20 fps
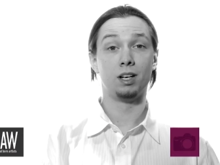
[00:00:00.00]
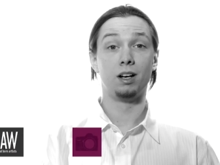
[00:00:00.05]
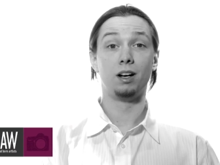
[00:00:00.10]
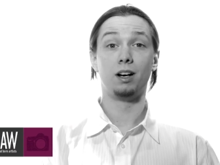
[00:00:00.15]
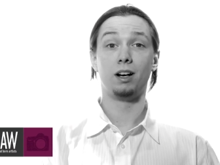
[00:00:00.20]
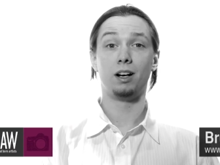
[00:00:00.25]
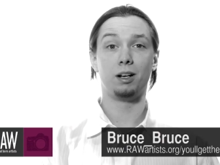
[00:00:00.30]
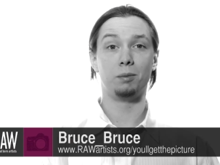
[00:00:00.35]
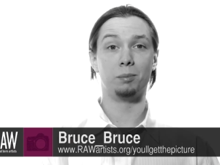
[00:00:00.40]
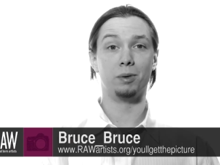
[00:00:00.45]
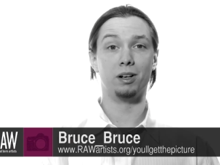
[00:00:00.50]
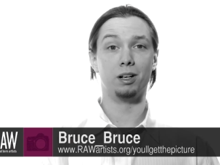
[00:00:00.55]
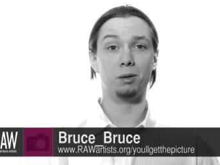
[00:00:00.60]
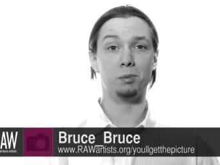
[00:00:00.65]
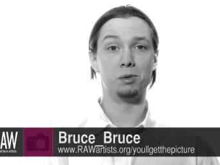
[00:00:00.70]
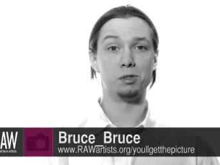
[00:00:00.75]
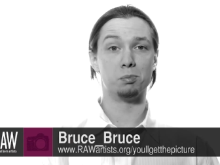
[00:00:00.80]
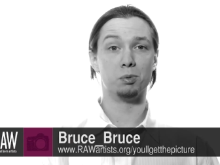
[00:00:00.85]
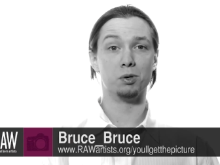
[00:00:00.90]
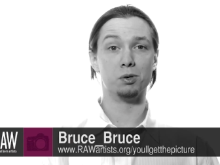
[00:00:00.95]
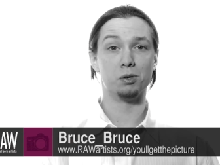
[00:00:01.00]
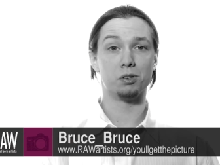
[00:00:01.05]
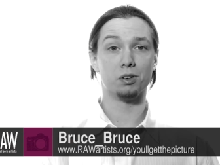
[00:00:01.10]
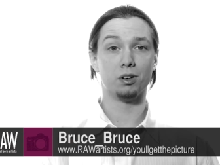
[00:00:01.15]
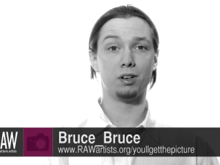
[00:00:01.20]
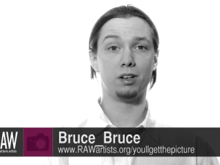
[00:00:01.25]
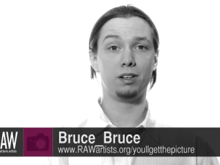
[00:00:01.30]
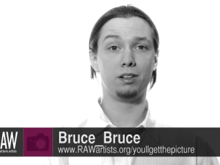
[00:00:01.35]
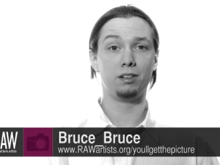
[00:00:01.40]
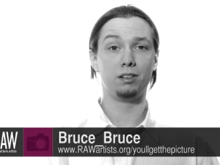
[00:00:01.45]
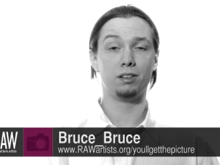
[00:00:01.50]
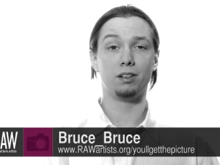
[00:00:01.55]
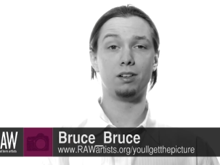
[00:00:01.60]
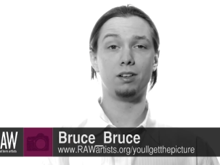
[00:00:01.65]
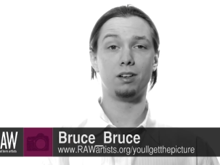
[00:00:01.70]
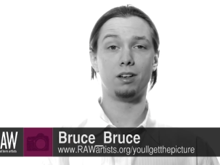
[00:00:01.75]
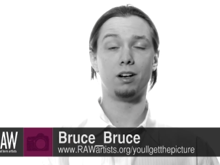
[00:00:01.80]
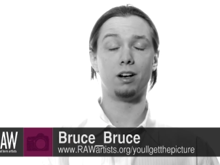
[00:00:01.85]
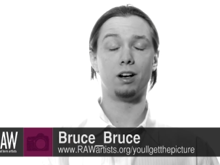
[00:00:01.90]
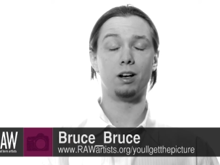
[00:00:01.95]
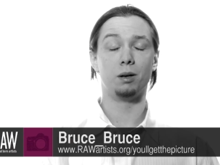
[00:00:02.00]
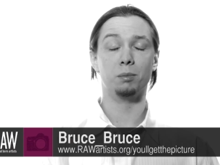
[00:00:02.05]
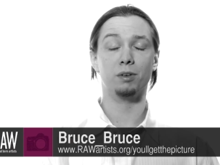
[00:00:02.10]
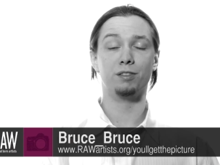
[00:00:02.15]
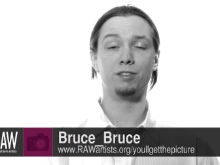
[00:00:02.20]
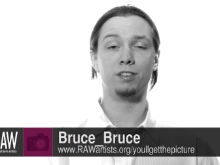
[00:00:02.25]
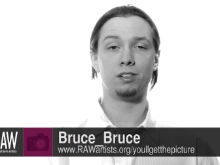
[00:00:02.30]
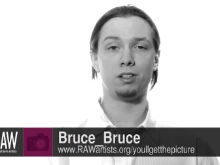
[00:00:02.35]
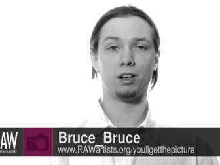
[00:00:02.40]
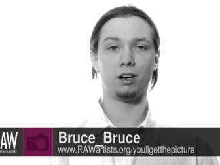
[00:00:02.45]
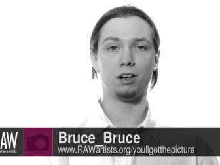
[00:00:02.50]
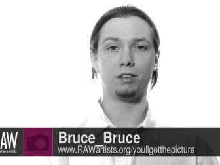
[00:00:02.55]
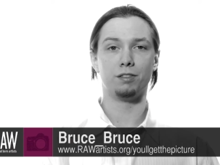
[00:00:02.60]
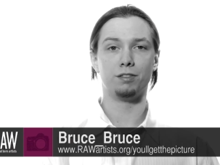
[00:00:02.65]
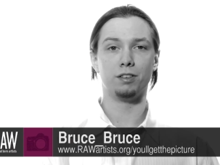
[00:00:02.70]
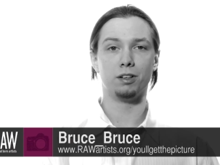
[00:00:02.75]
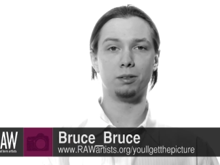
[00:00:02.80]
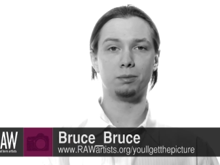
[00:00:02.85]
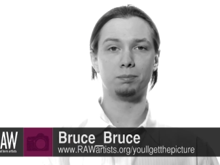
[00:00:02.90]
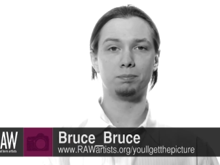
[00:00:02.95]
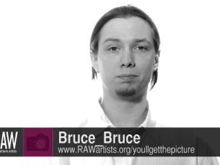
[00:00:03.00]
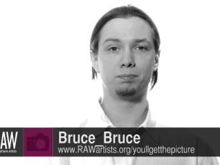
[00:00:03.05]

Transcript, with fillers: Hi, my name is Bruce Lane, and I'm a photographer.